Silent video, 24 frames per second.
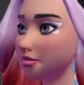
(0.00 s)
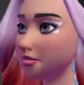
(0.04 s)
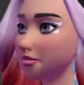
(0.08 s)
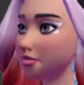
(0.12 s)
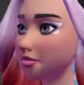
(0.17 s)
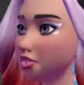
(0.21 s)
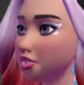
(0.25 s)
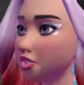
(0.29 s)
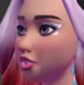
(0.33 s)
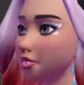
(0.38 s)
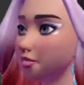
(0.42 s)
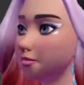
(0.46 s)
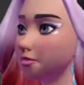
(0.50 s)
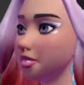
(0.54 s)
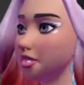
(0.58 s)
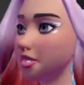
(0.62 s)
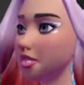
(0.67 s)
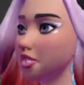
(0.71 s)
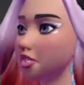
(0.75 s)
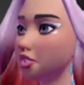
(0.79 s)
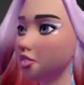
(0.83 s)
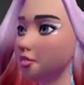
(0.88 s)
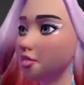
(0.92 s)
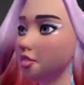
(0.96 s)
So I'm
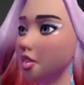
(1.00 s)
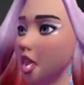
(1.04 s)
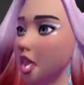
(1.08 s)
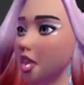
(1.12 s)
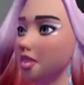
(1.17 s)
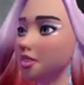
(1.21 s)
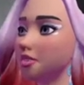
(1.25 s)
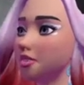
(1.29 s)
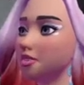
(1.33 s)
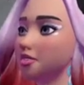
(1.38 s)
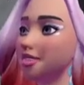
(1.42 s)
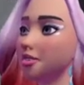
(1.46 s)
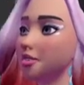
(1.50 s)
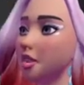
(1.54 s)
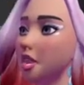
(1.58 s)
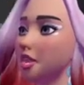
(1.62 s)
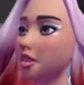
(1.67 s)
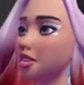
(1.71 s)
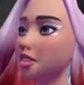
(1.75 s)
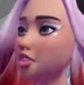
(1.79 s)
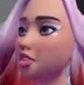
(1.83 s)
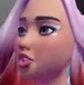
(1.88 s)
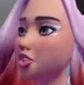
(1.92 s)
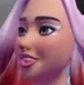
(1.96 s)
gonna just right click here and
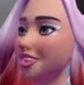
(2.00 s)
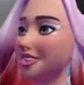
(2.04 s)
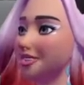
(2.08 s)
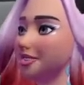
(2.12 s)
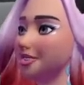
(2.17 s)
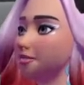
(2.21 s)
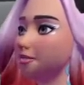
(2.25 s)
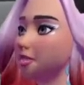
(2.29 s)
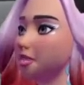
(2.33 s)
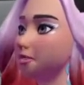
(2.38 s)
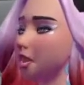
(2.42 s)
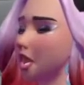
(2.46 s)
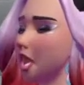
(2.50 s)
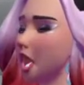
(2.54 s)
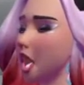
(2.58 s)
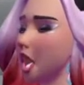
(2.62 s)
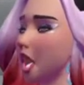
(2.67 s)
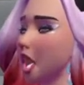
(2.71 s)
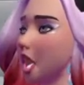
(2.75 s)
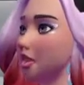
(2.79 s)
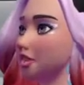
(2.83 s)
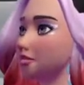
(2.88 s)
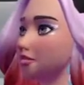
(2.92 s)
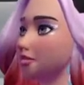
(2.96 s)
I'm gonna say
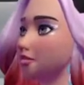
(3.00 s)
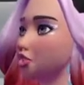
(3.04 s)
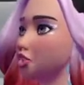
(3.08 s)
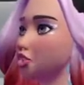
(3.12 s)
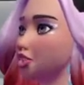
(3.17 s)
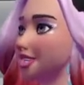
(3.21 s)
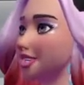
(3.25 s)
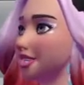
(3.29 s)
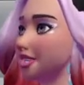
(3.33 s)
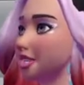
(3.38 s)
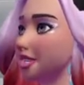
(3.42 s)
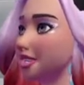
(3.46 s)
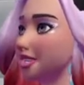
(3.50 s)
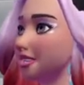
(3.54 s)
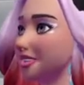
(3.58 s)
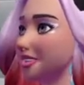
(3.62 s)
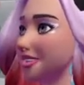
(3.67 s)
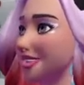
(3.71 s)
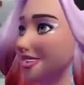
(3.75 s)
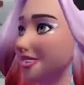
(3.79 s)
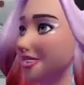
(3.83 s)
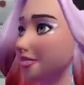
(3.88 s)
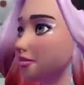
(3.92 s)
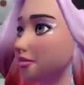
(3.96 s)
mark seam,
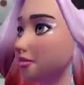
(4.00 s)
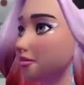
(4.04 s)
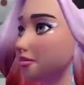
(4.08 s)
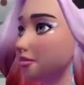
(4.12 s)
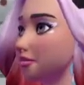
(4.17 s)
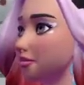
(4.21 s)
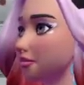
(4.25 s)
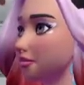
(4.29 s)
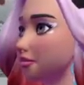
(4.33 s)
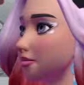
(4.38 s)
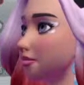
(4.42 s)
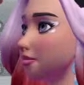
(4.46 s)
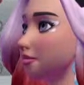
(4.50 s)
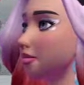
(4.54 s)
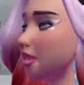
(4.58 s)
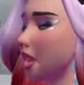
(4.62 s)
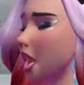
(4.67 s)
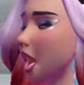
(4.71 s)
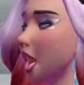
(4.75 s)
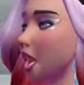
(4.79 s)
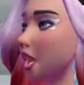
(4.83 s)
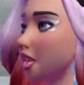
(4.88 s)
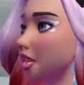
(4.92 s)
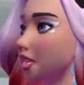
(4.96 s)
okay?
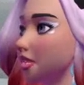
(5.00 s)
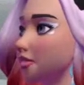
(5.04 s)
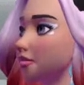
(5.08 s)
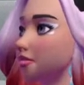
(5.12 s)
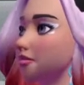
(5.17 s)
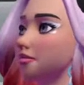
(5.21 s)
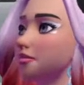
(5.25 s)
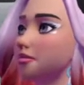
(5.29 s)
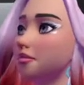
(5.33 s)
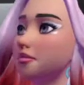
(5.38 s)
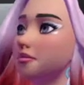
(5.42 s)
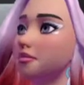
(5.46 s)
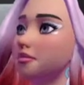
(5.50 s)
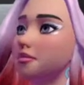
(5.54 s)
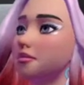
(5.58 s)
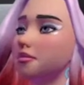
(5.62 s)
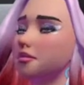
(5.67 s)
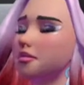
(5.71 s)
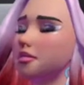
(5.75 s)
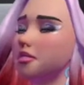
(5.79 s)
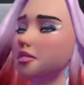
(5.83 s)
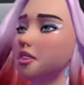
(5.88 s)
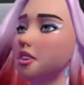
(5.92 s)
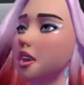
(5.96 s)

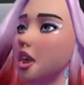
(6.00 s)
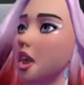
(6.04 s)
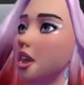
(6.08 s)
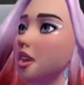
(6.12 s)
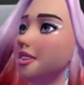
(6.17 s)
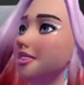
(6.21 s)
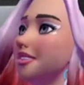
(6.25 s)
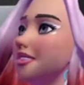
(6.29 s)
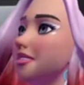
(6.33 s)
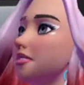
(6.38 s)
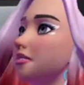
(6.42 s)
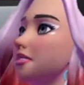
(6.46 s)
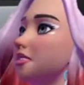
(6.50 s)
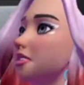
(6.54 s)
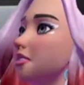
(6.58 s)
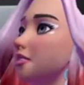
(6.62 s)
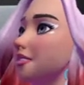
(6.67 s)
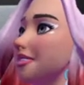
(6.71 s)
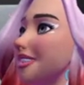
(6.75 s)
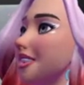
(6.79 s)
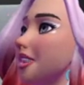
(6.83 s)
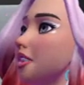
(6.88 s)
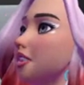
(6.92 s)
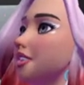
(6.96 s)
And now we're gonna come
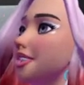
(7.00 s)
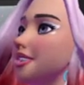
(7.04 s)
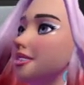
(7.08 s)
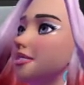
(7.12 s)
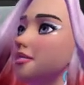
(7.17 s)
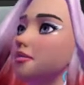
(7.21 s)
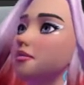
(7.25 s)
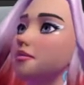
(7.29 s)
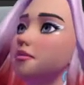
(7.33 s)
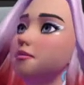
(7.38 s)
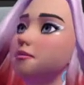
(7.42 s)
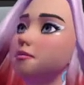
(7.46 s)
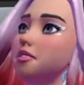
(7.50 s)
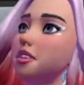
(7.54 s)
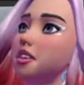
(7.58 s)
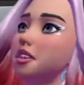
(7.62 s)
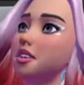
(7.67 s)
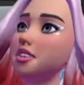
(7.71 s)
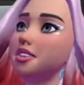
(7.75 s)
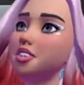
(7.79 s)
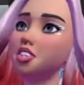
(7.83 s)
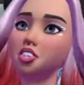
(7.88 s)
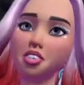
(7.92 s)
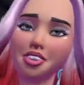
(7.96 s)
out of here and I'm
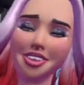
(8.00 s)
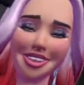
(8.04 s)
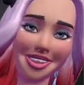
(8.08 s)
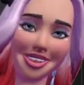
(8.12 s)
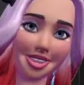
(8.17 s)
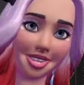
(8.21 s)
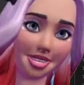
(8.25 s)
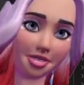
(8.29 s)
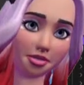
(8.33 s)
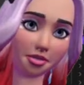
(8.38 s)
gonna say,